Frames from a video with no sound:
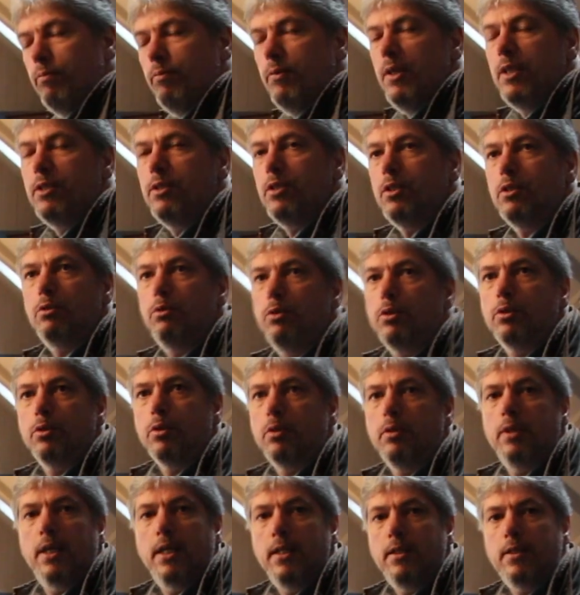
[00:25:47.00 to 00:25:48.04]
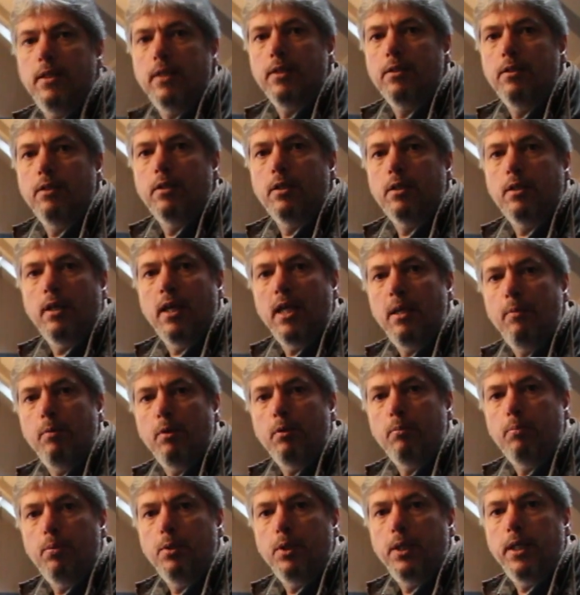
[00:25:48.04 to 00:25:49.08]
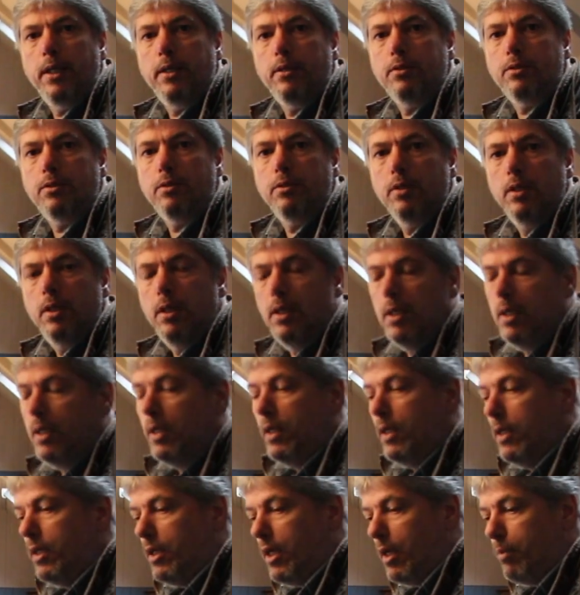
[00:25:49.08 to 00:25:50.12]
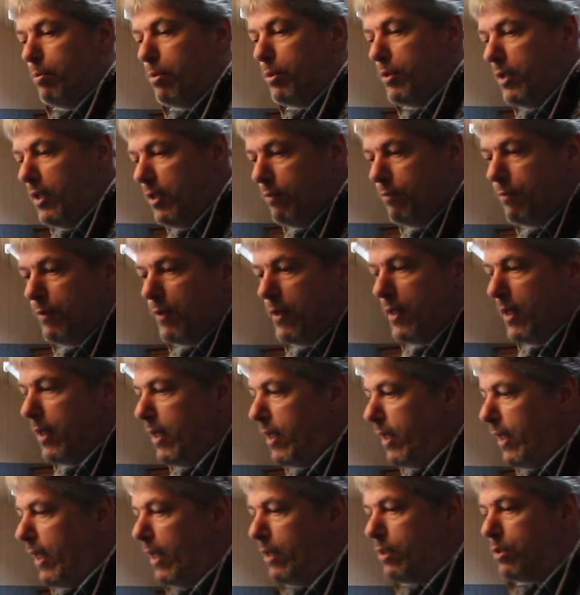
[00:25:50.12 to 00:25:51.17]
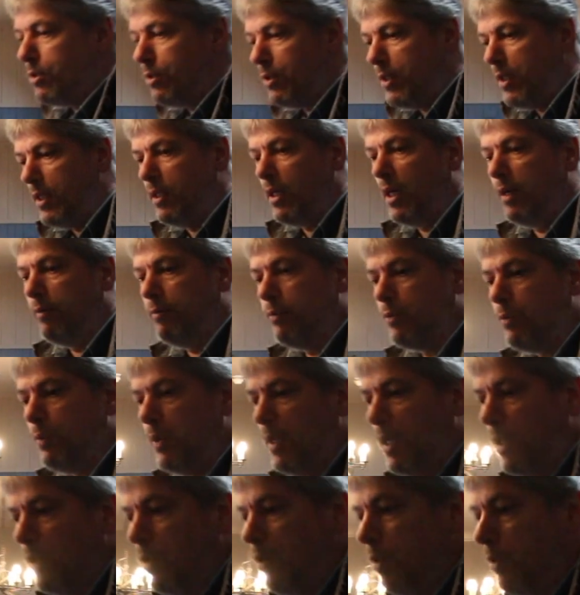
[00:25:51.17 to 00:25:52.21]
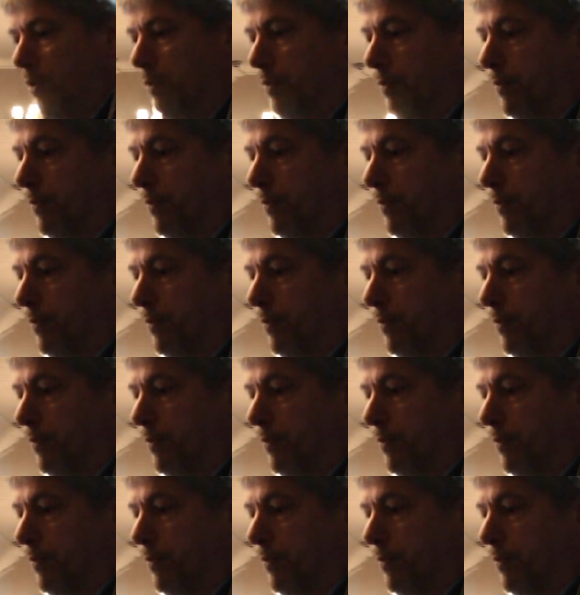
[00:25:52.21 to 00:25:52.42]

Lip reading: it just looks authentic to the time and place. I believe actually they have quite a lot